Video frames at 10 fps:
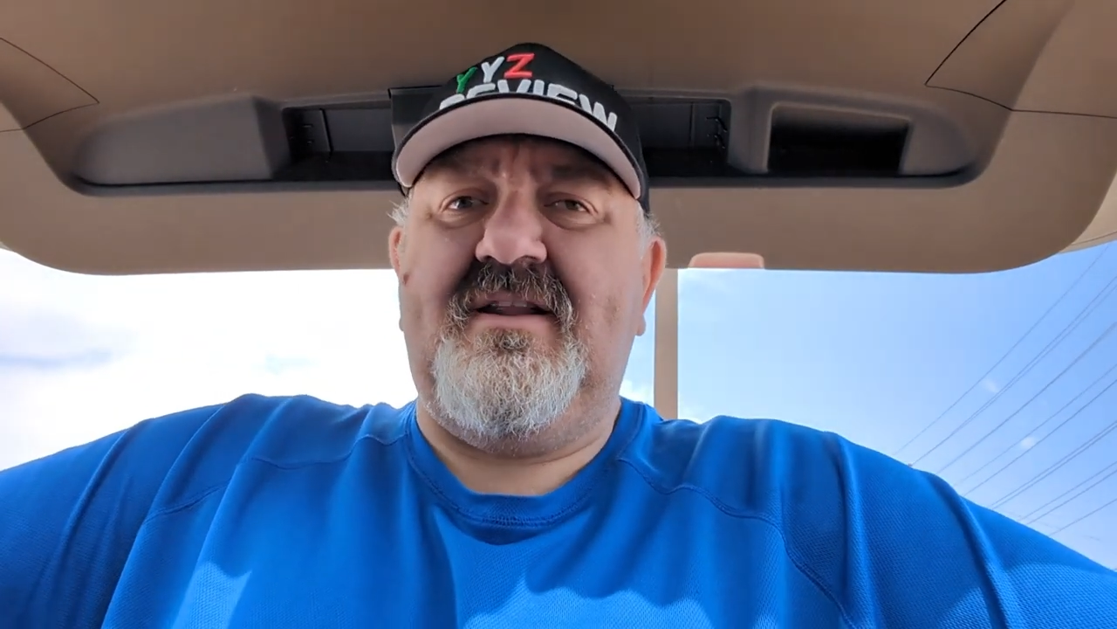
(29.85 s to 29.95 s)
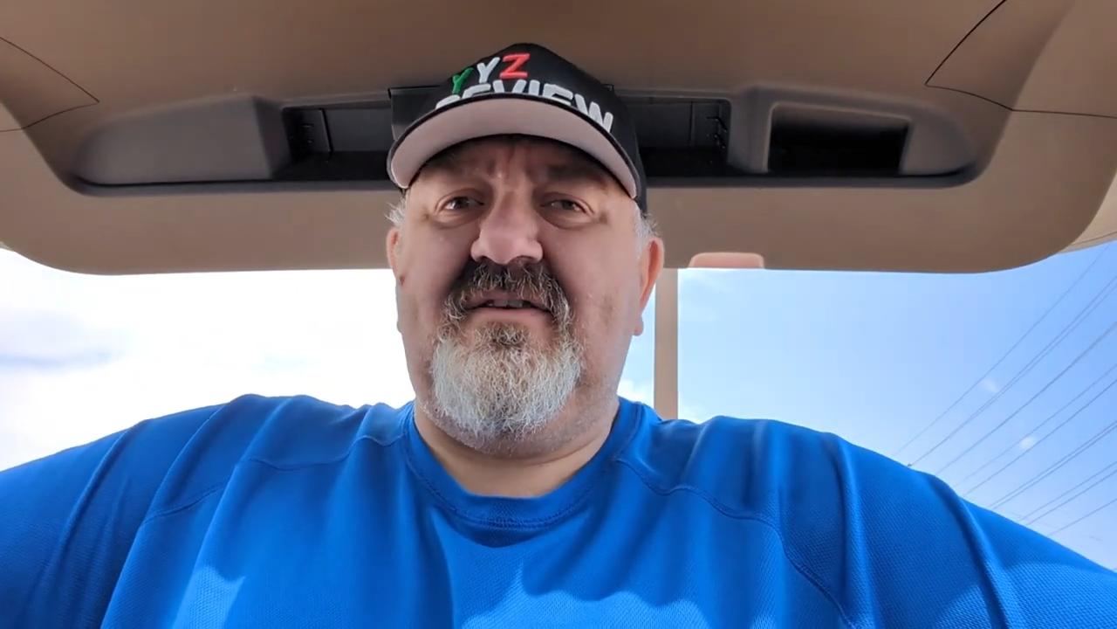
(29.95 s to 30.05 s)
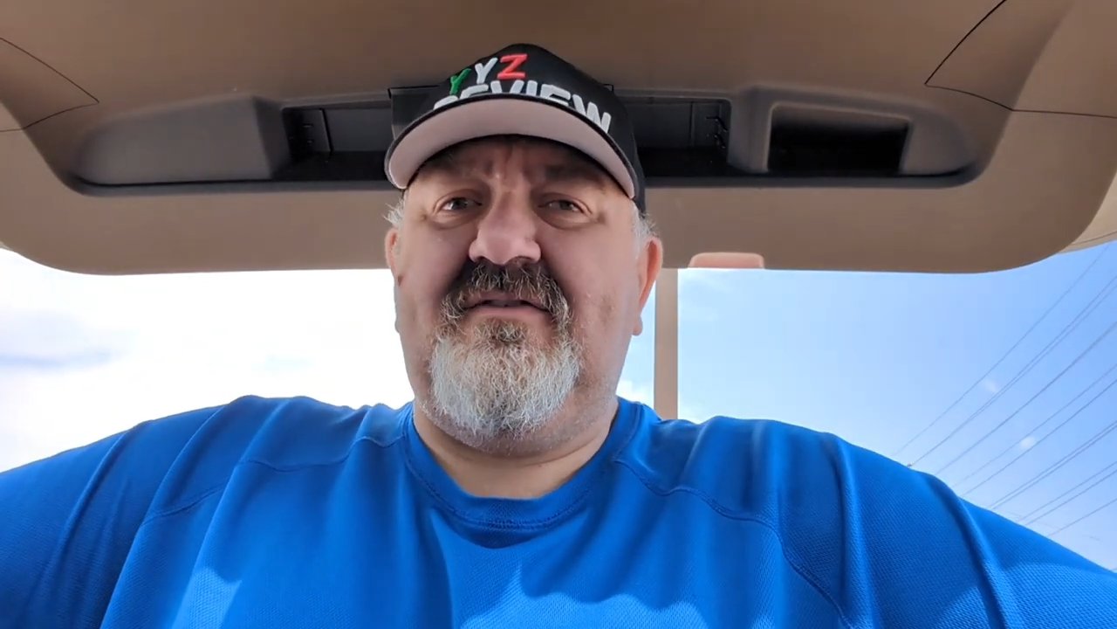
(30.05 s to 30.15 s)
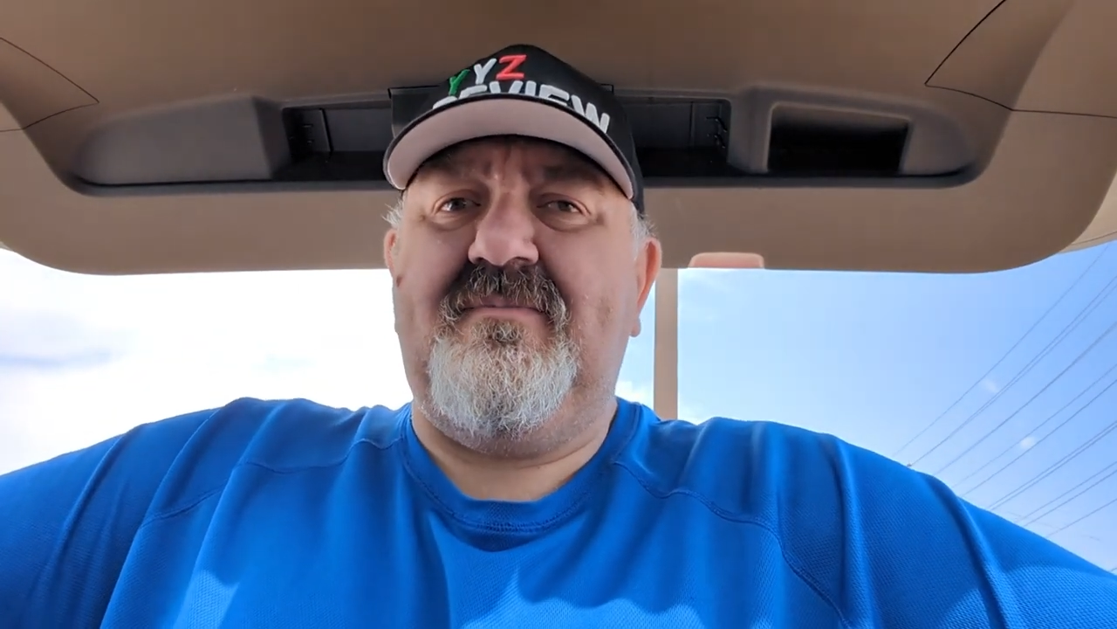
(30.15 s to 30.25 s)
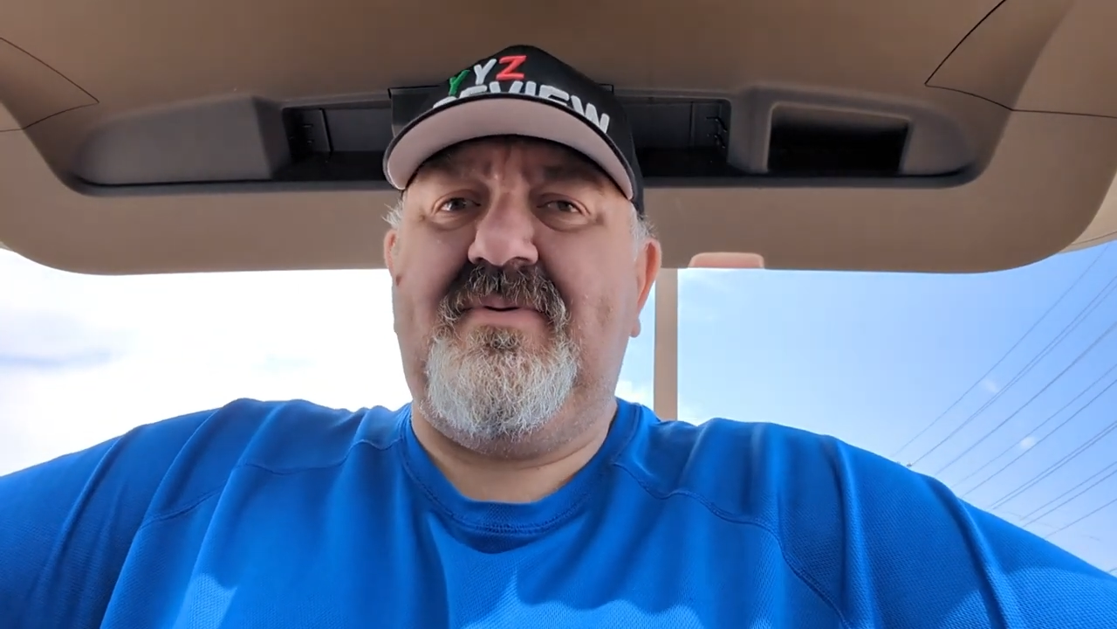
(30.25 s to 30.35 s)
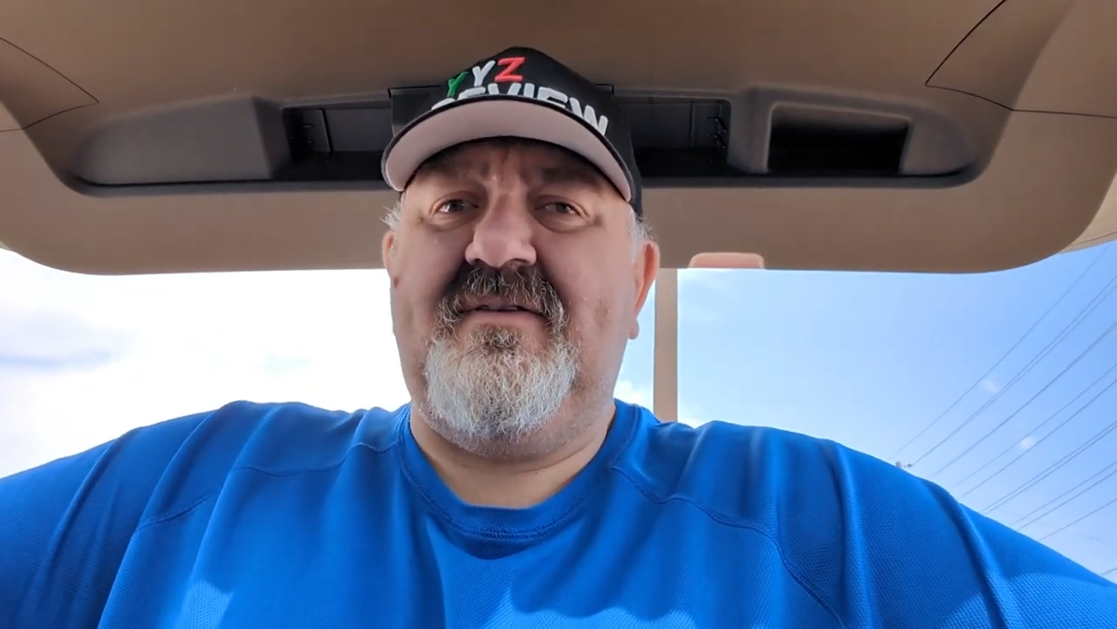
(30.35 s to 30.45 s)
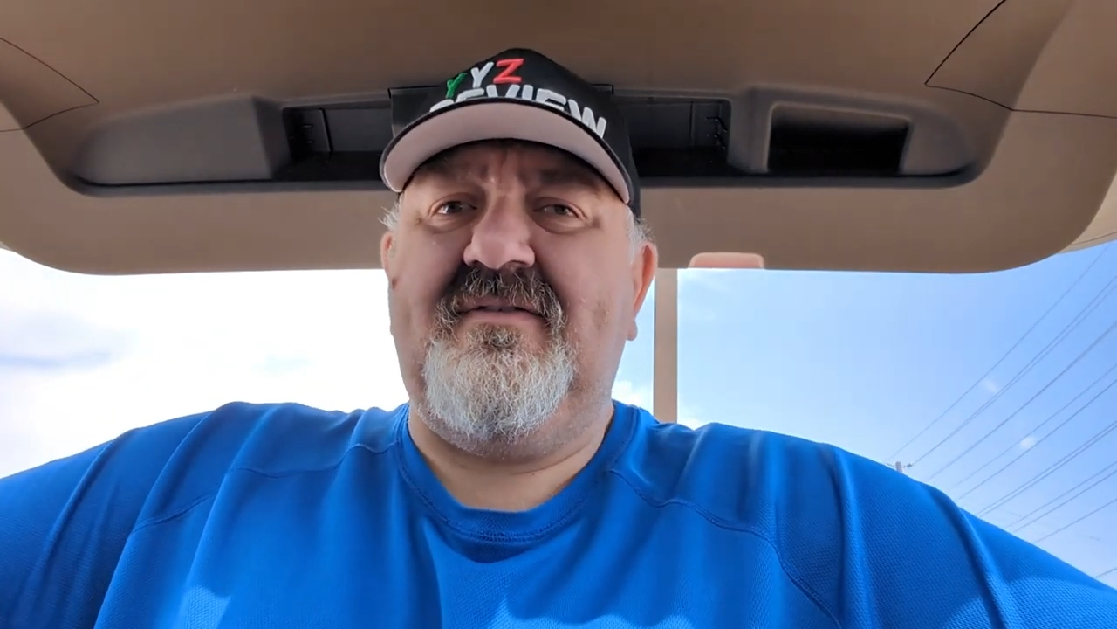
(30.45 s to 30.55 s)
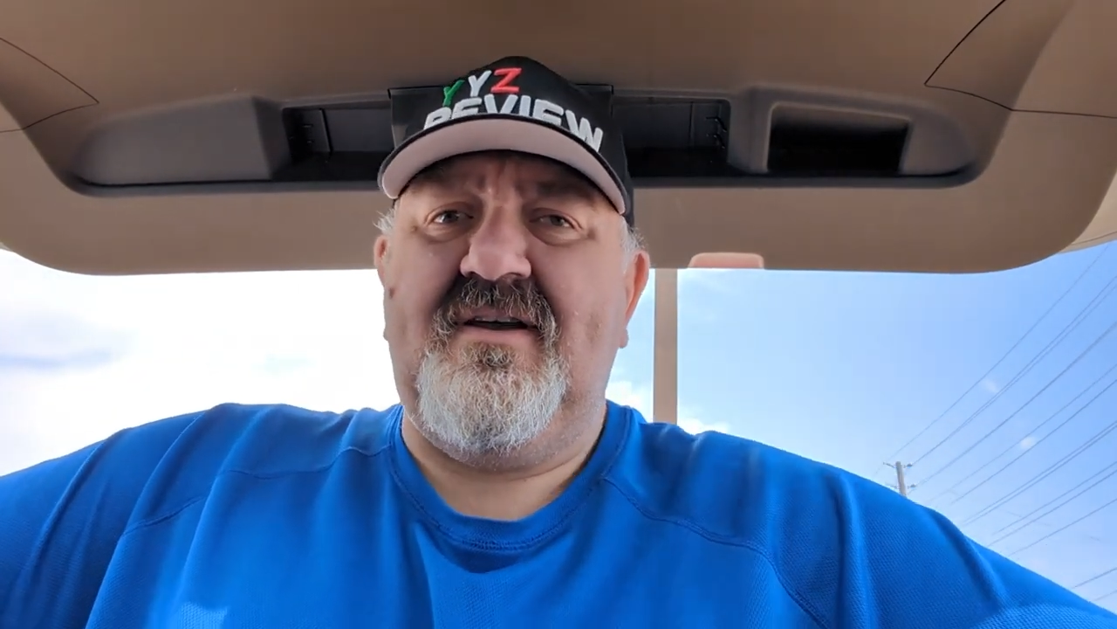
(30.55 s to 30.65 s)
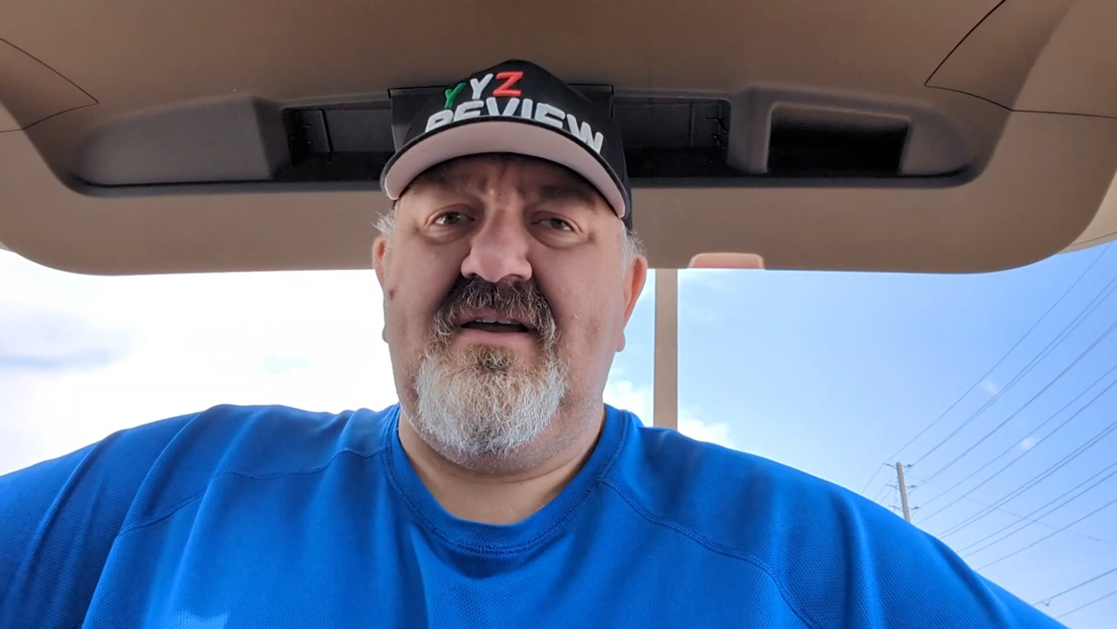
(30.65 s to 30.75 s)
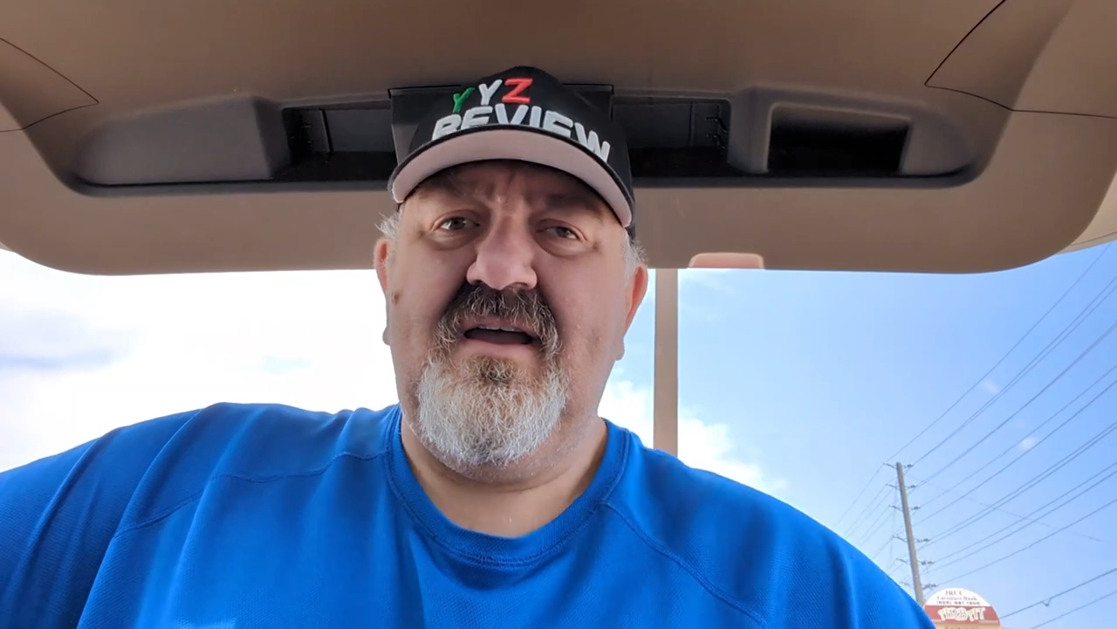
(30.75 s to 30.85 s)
edition pizza.